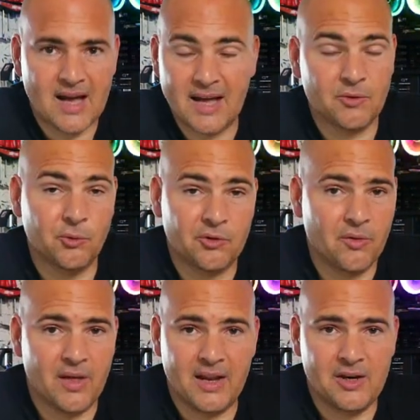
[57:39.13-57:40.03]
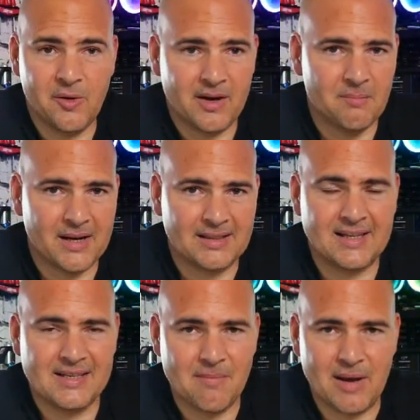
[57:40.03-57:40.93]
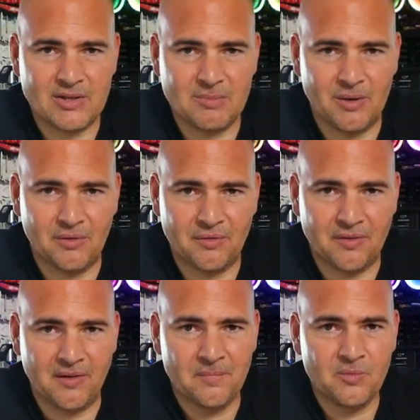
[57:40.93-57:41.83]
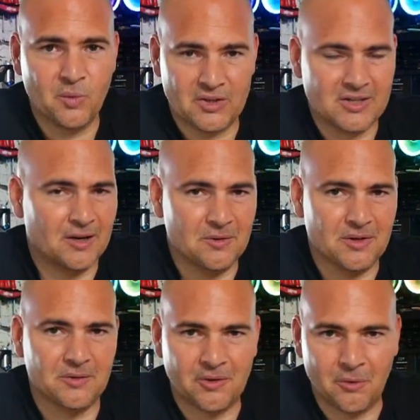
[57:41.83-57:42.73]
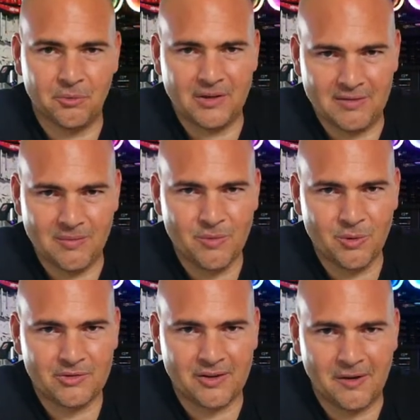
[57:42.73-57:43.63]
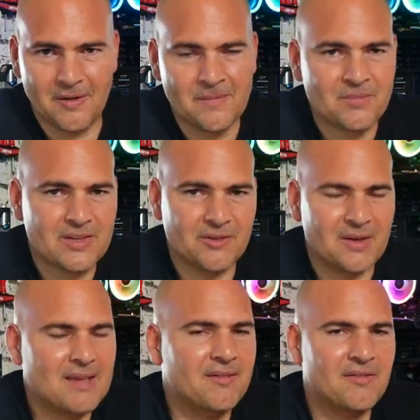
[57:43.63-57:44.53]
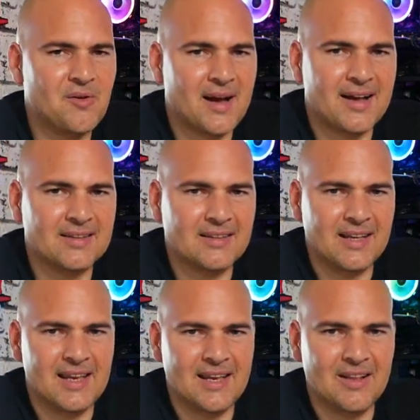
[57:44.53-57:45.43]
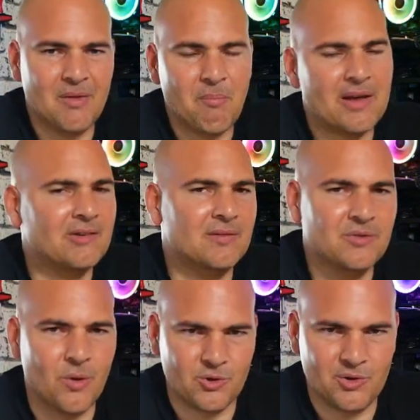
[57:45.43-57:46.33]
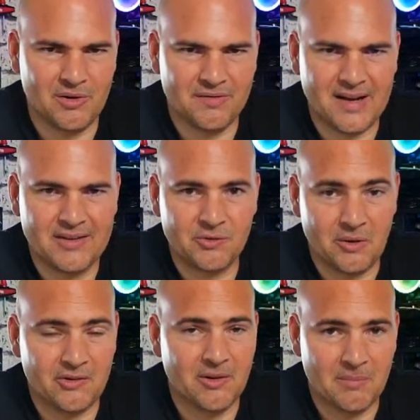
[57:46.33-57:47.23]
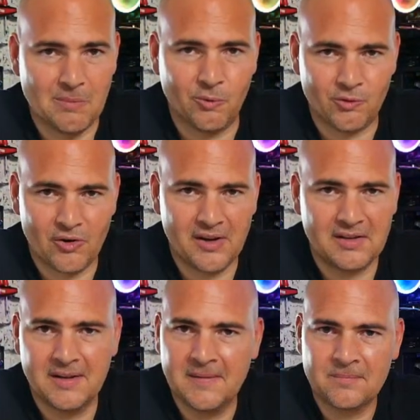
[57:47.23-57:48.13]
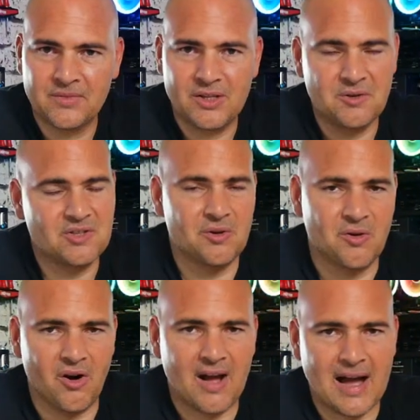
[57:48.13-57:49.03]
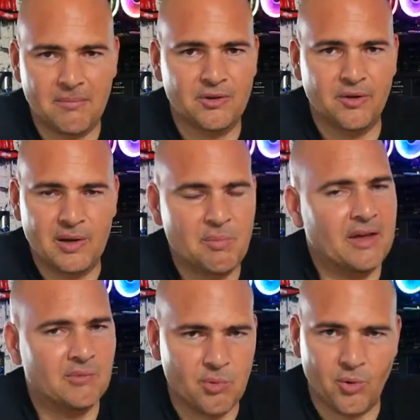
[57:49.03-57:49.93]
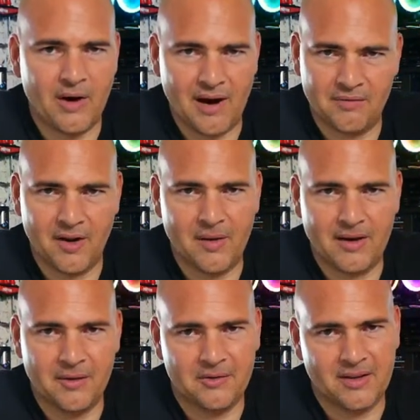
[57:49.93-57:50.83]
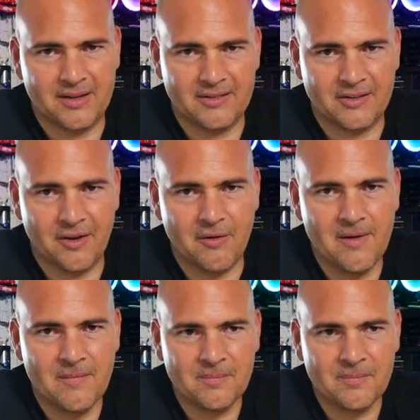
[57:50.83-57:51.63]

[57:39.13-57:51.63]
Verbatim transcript: and also then you had a magnetic mesh to put on the front, which closed those holes even more so. So even if you had the best of Noctua fans, which some people tried, you still got absolutely piss poor airflow out of those things. So